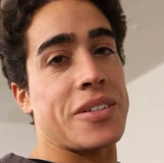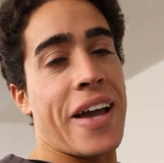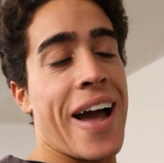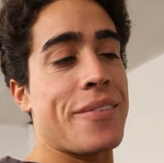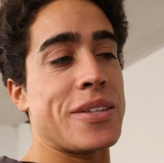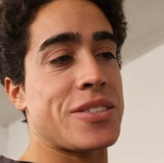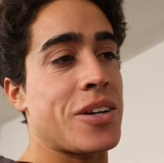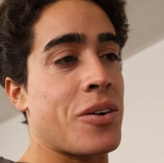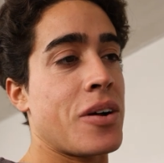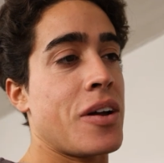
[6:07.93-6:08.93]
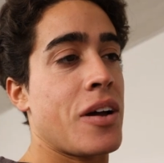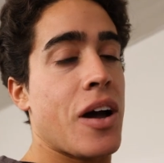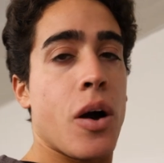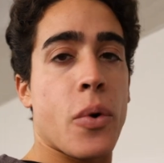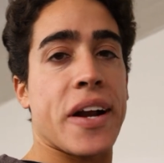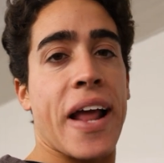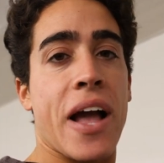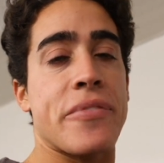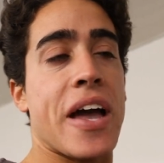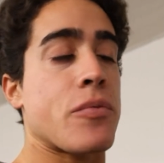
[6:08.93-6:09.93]
well, you haven't. So uh, we're going to
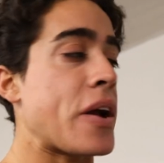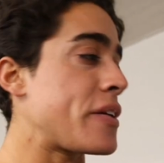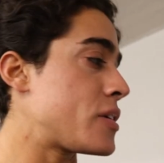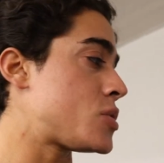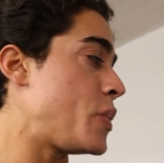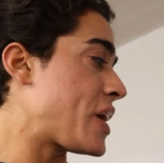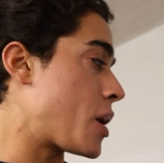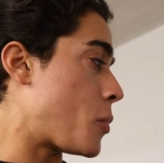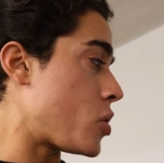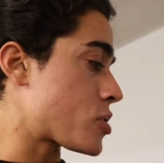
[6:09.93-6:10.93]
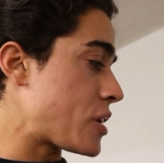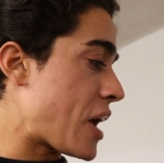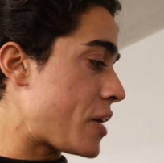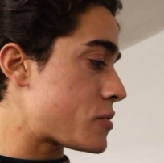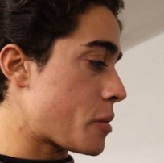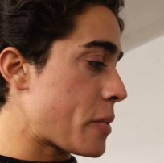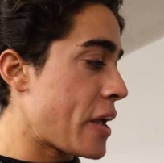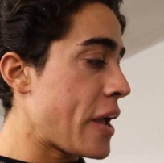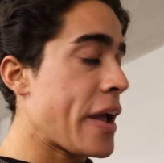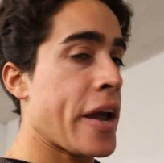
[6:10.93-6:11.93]
have that ready this week, and I'm also going to have some
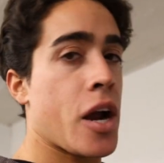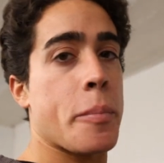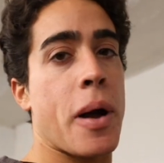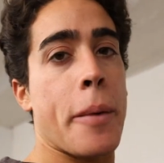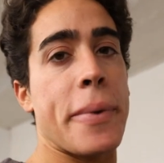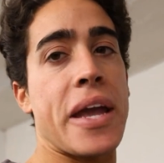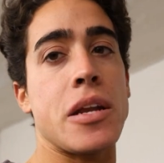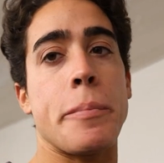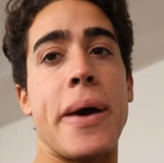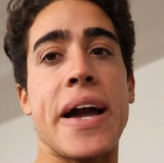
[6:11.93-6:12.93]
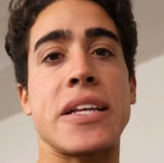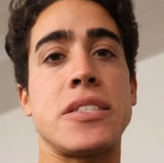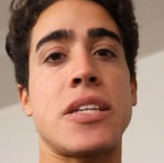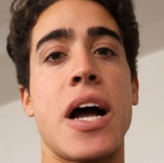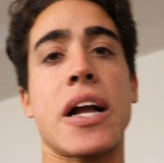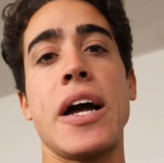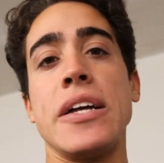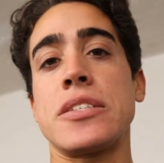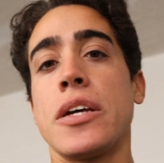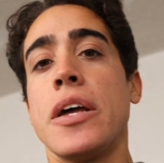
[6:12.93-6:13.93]
hair pomade back in stock,
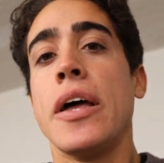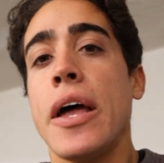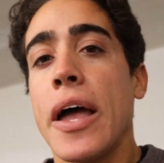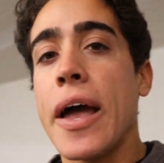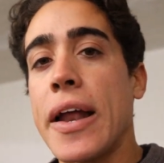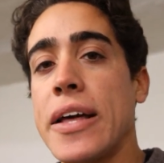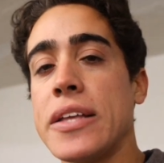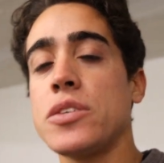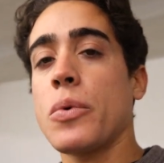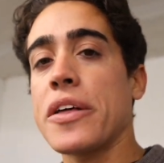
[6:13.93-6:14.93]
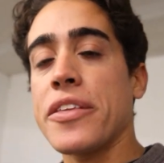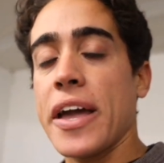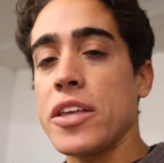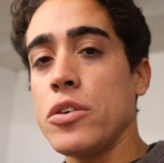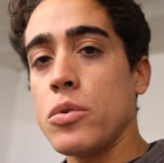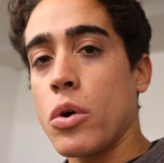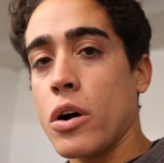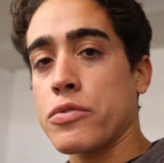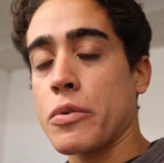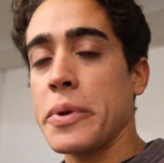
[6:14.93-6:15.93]
guys. And I, I did want to thank you
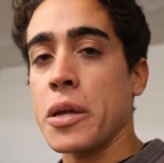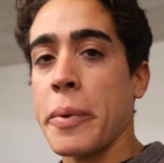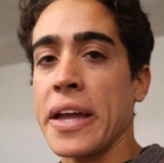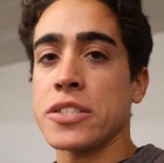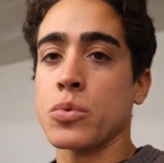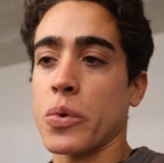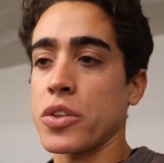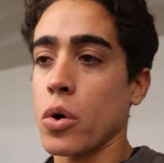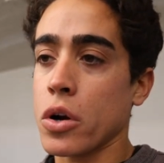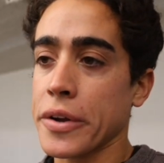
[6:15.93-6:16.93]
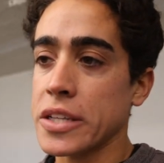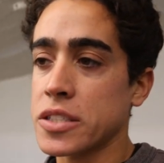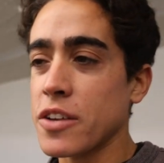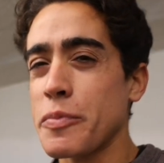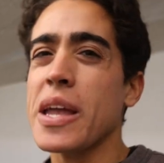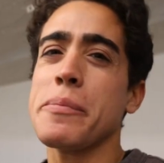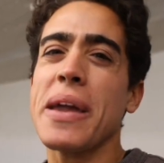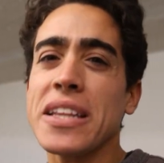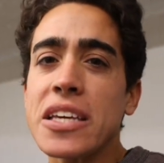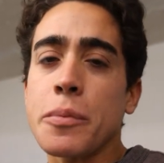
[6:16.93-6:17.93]
all for being patient with the ordering and stuff, ma
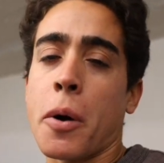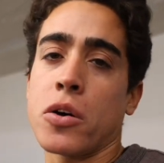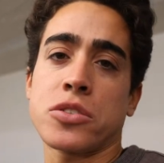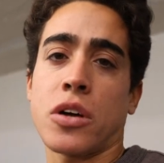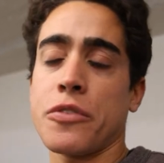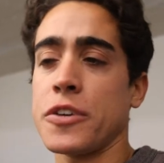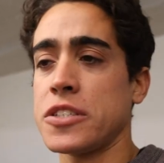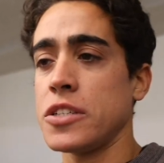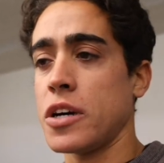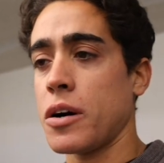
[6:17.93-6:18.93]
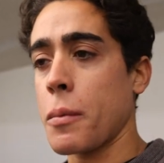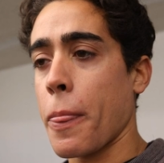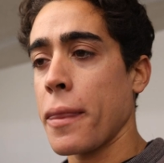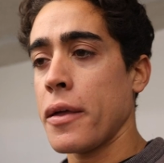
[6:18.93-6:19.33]
mainly the post office, you know.